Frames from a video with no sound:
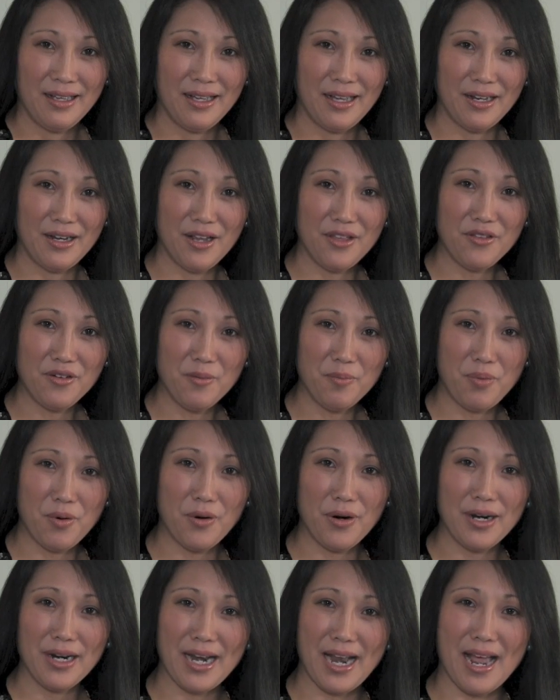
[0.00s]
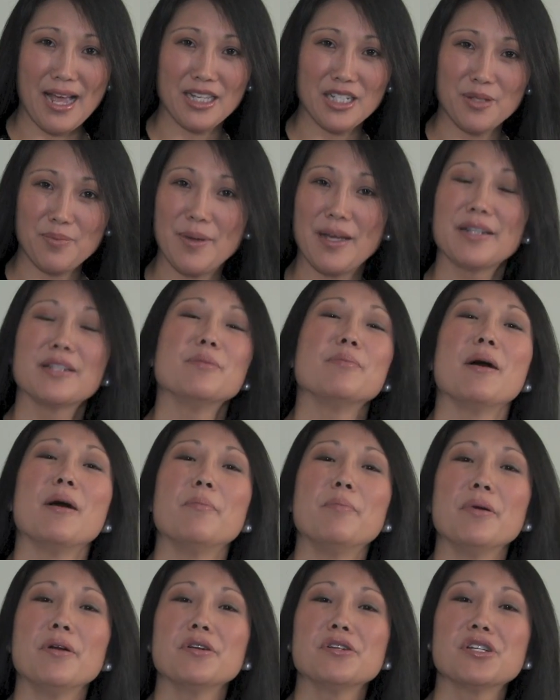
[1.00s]
Another important aspect
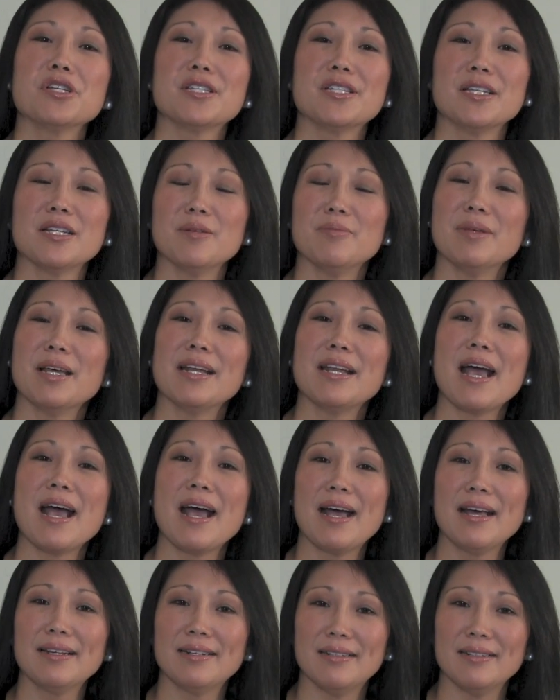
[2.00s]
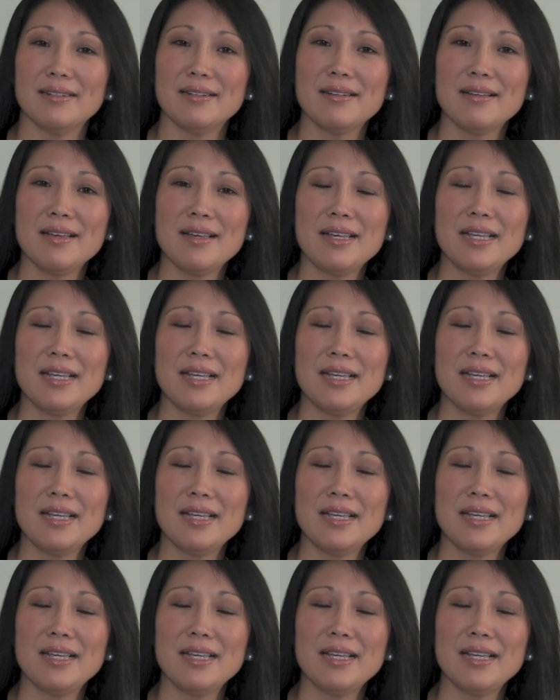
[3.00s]
about purchasing in Manhattan